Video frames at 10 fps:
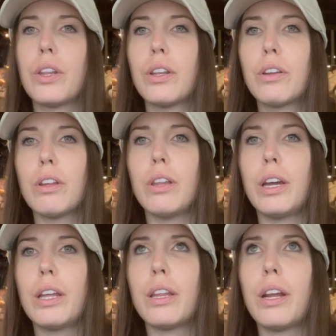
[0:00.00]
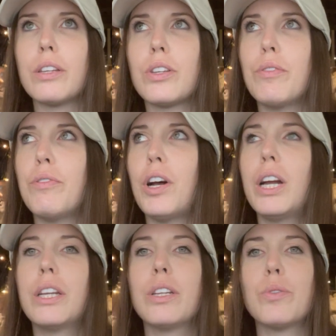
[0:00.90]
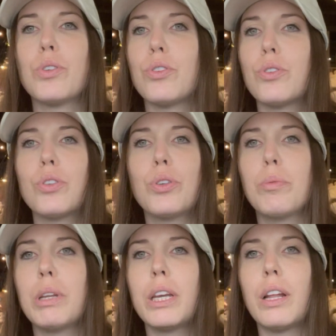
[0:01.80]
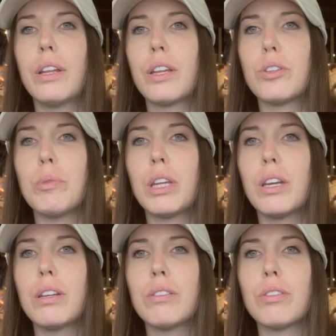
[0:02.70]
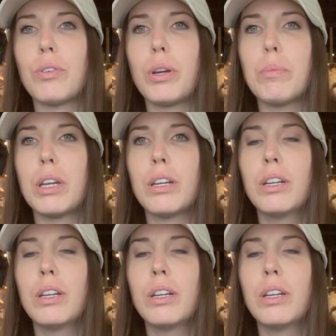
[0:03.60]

and the good lighting that I did find, there was just too many yelling, too many kids screaming.